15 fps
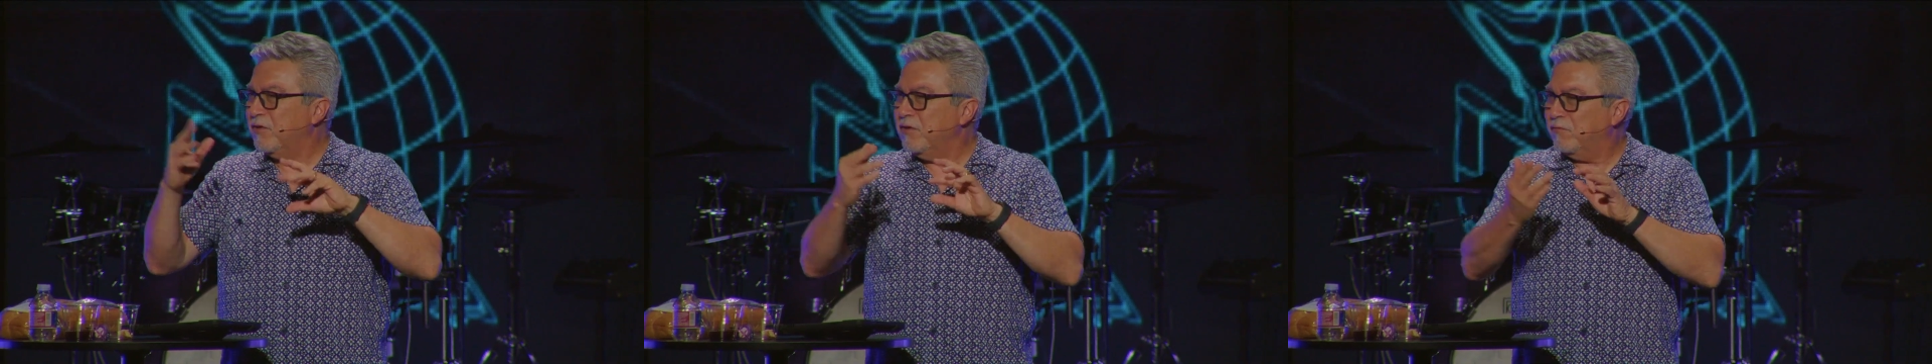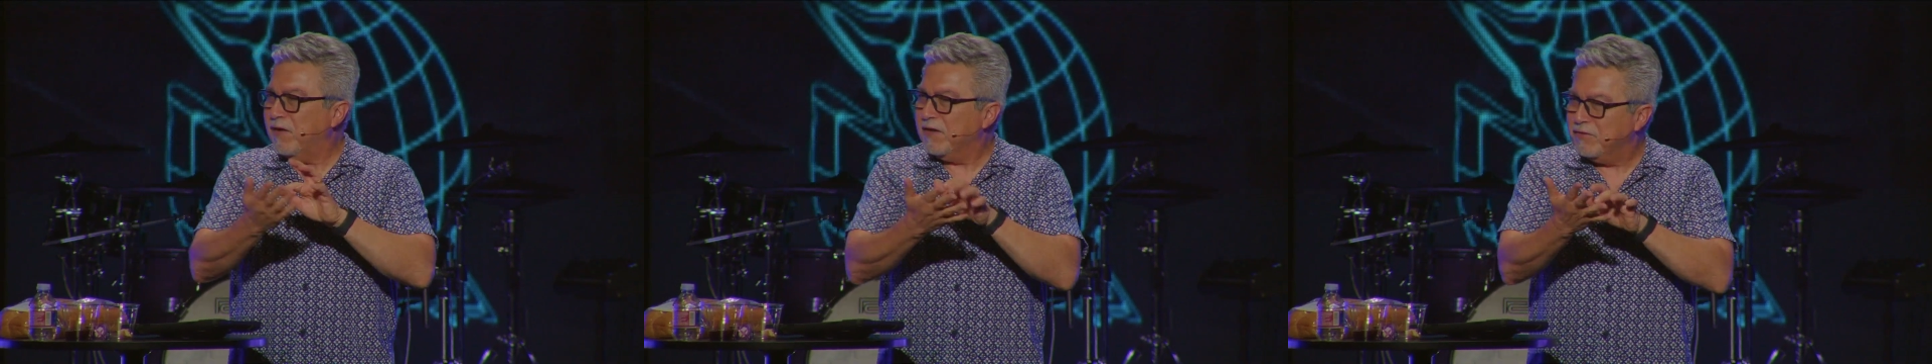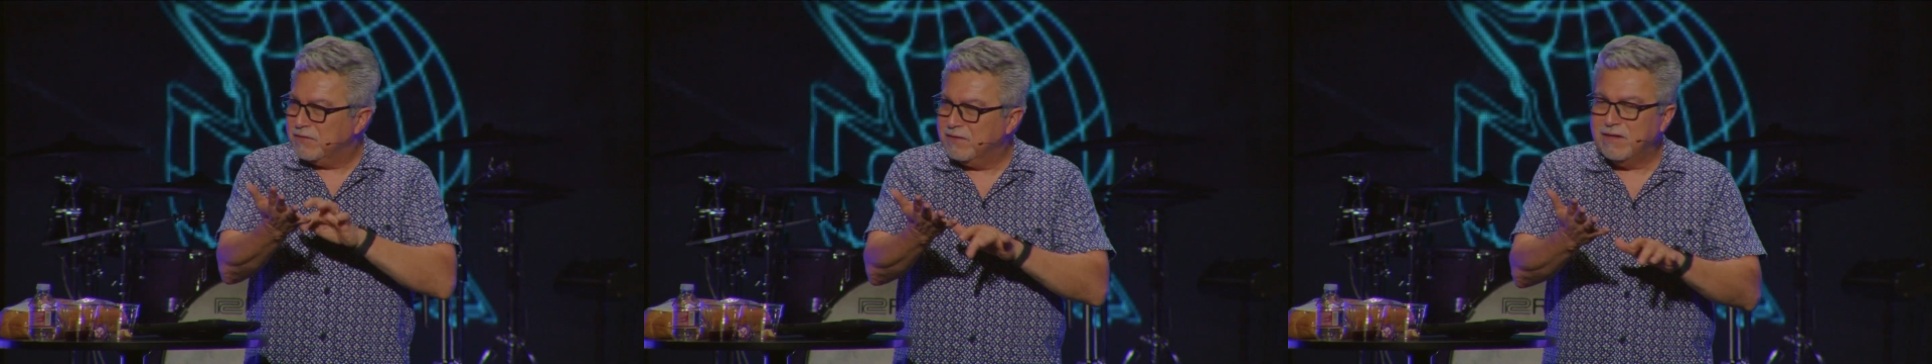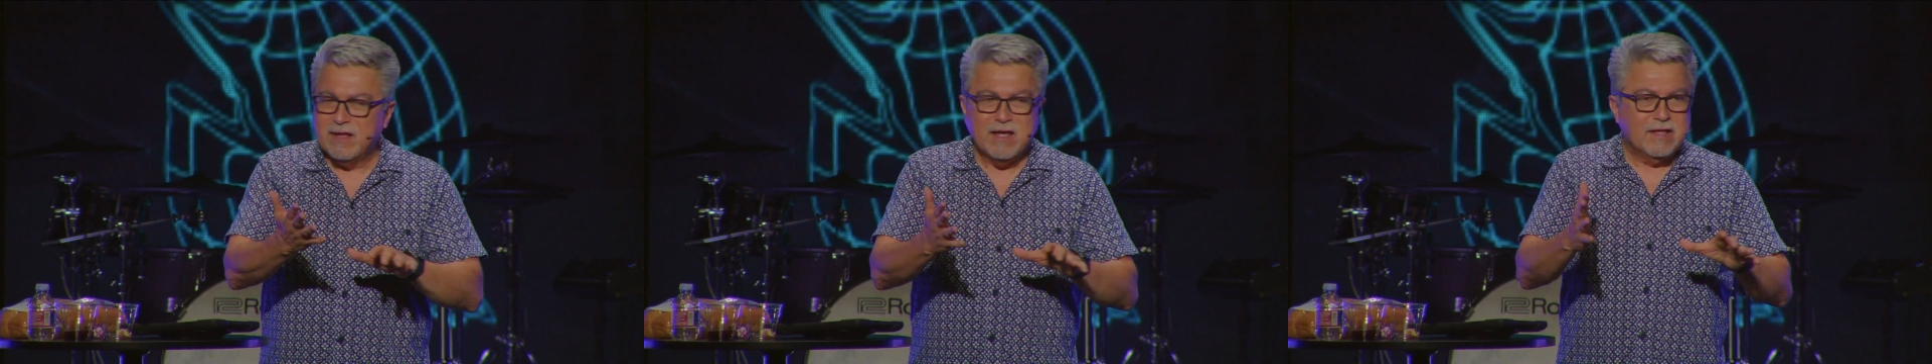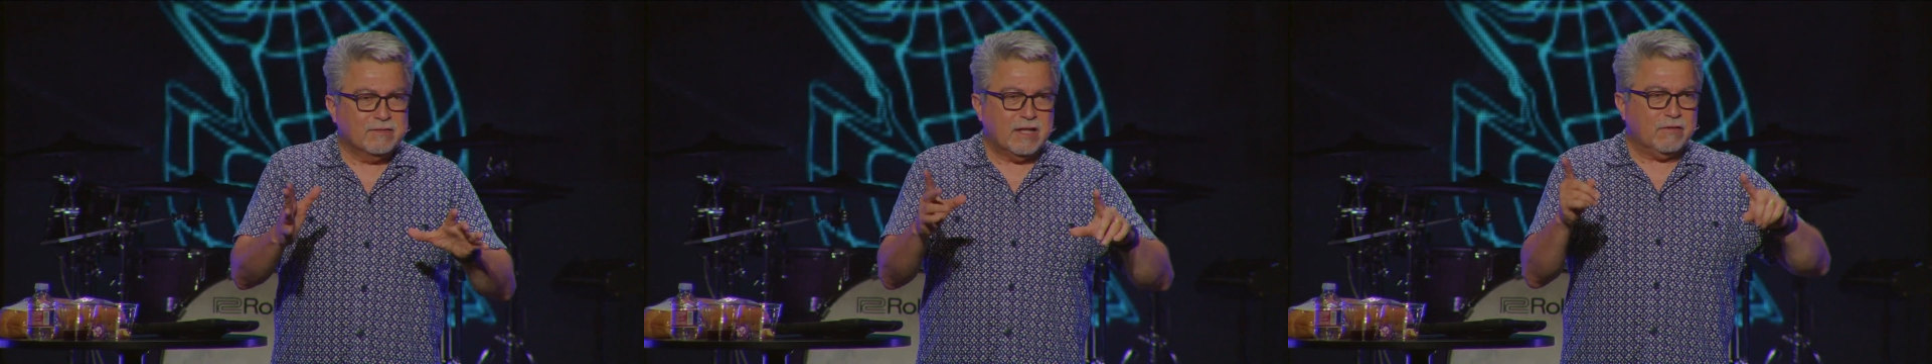you find your,
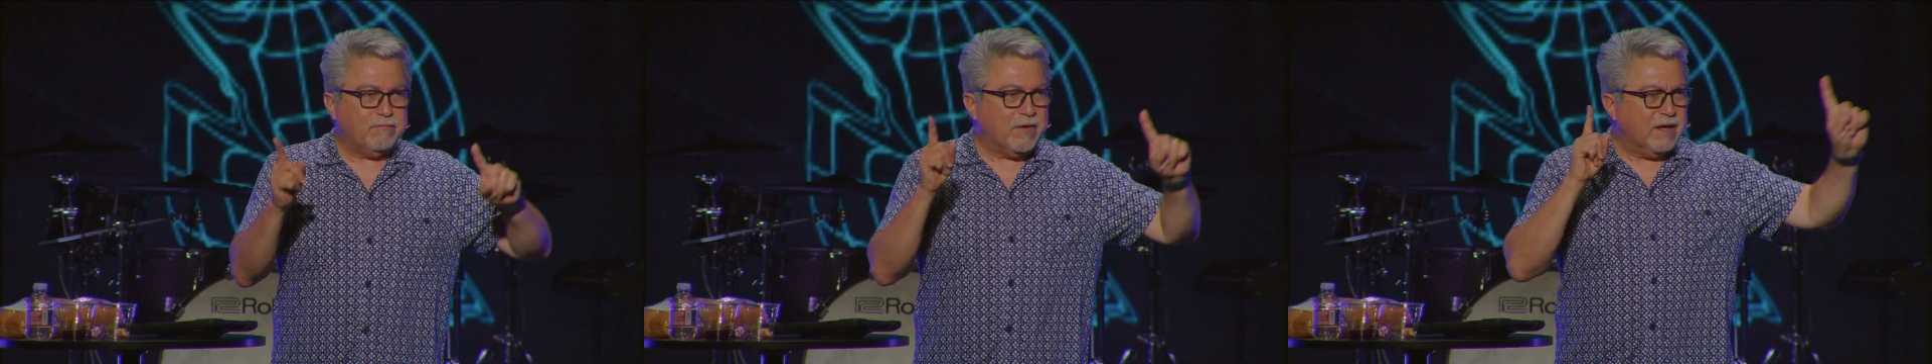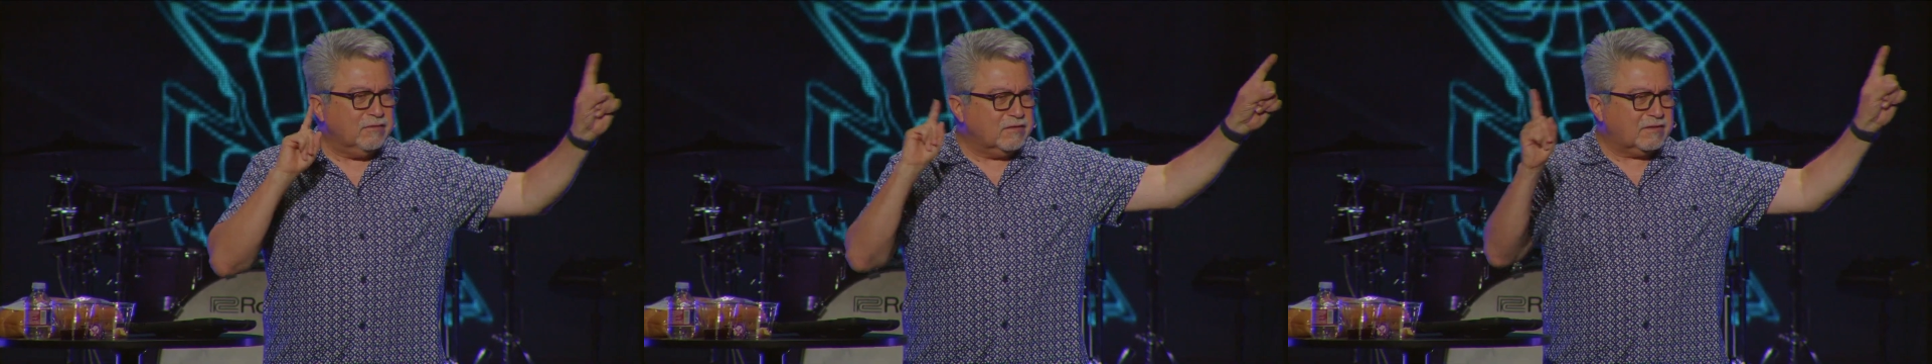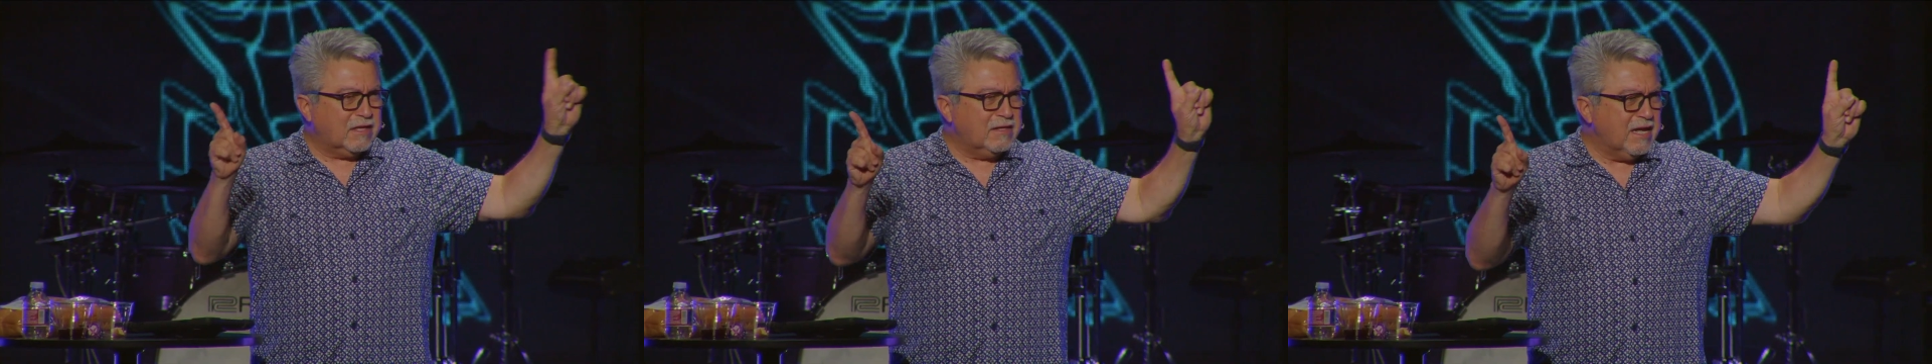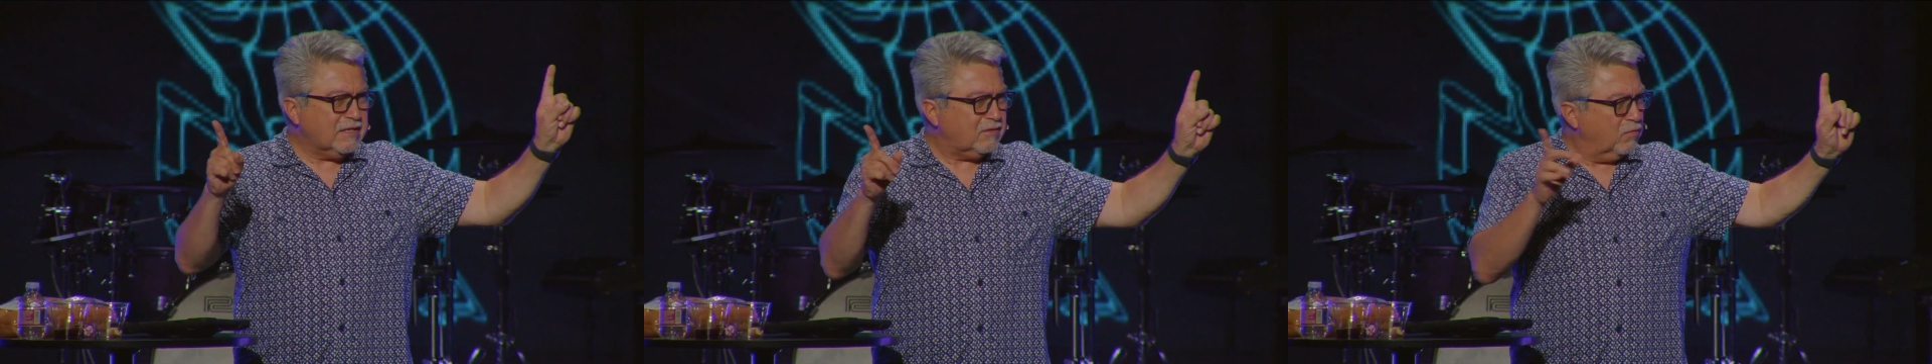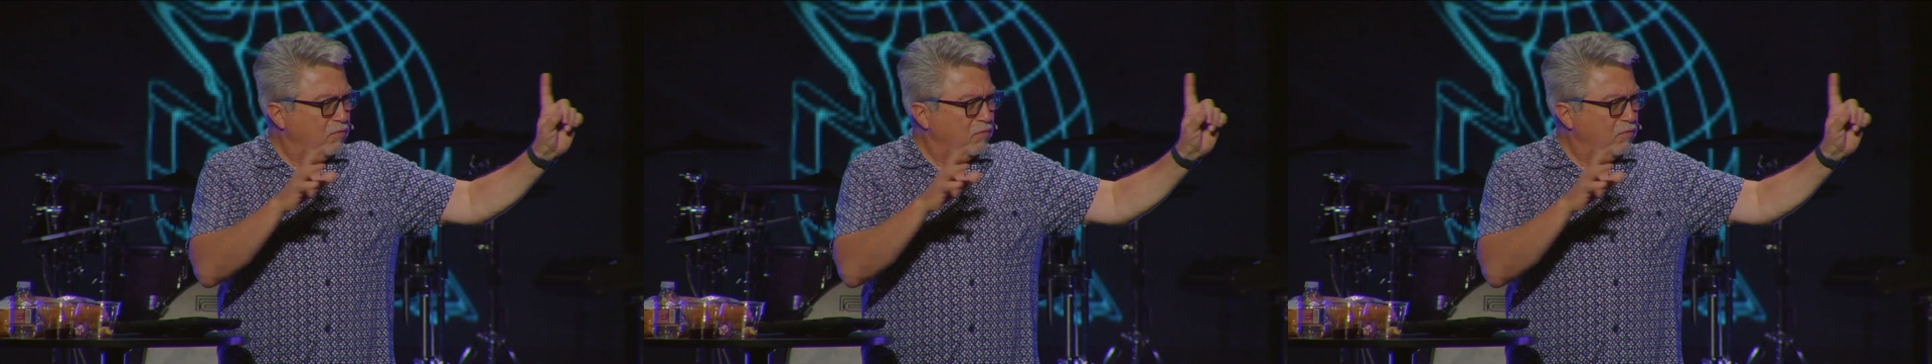they found this connection.